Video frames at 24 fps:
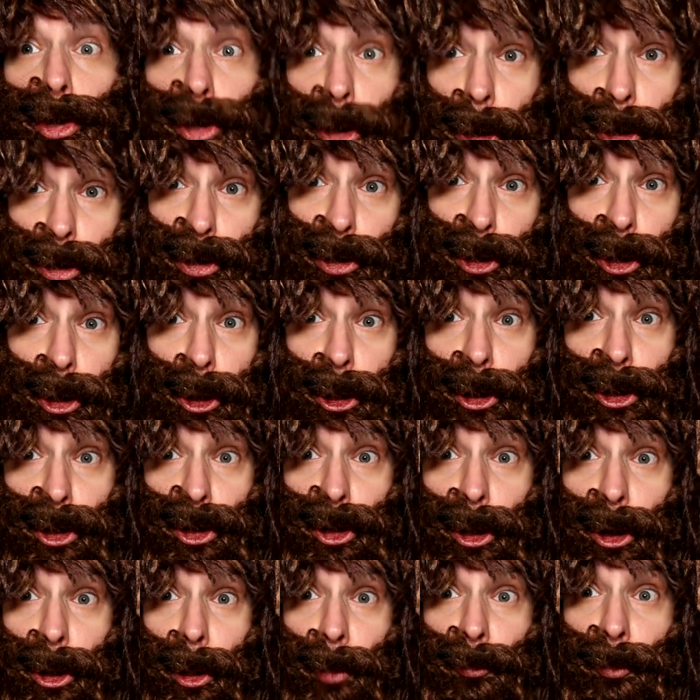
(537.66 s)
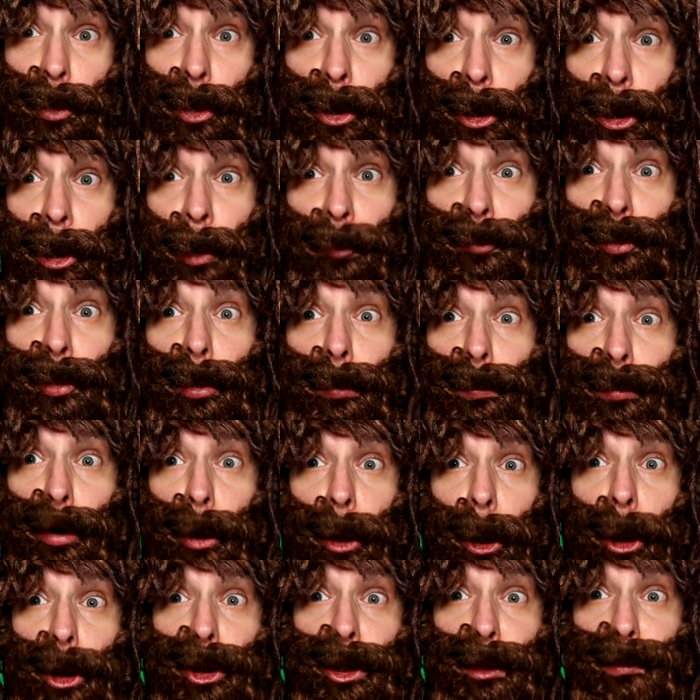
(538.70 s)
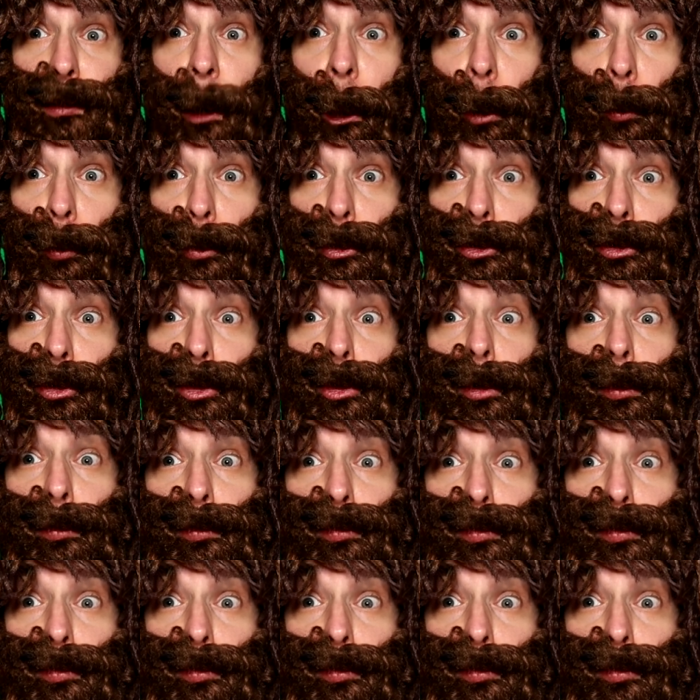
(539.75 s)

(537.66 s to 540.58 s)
These kids have awful potty mouths